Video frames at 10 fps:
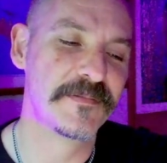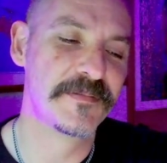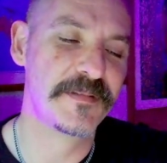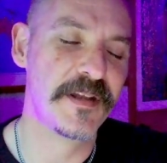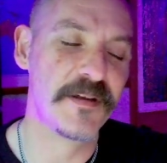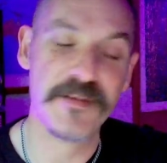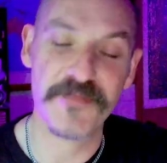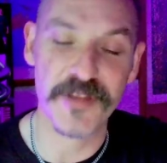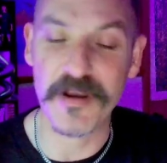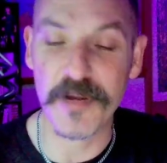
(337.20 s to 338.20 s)
You know,
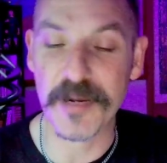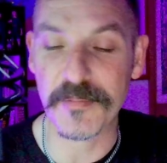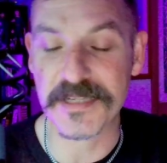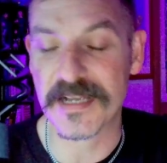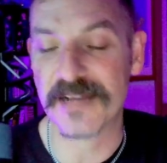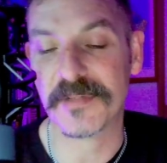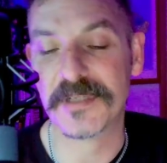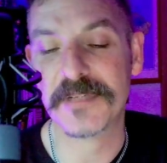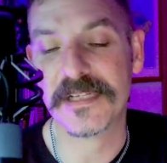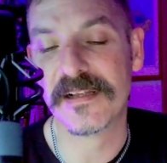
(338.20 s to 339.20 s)
even though I want to play
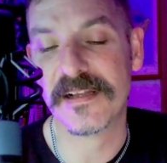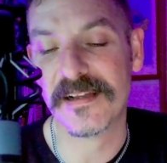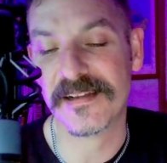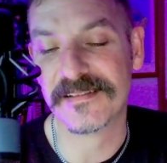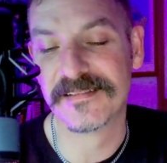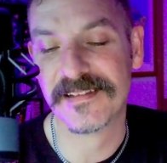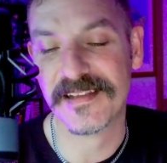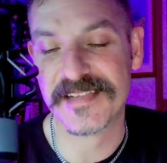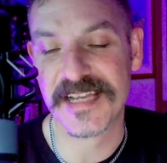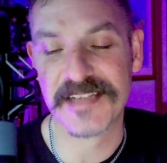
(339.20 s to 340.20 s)
softball, but
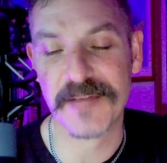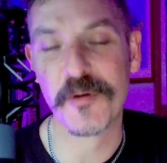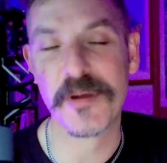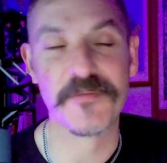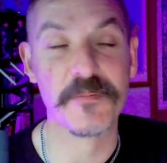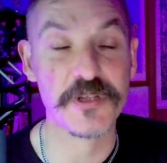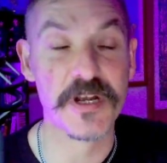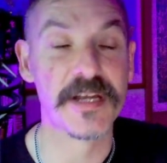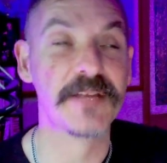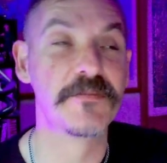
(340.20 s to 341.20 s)
it take time away from
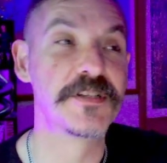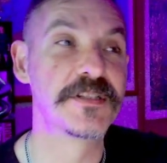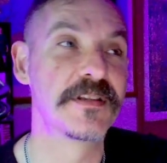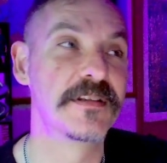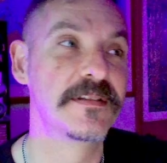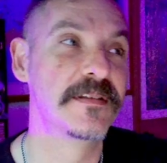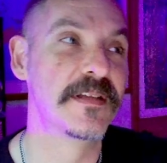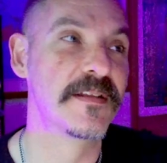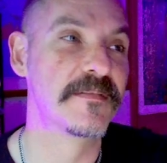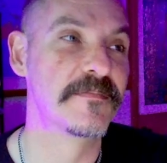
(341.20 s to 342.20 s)
drawing, which, and,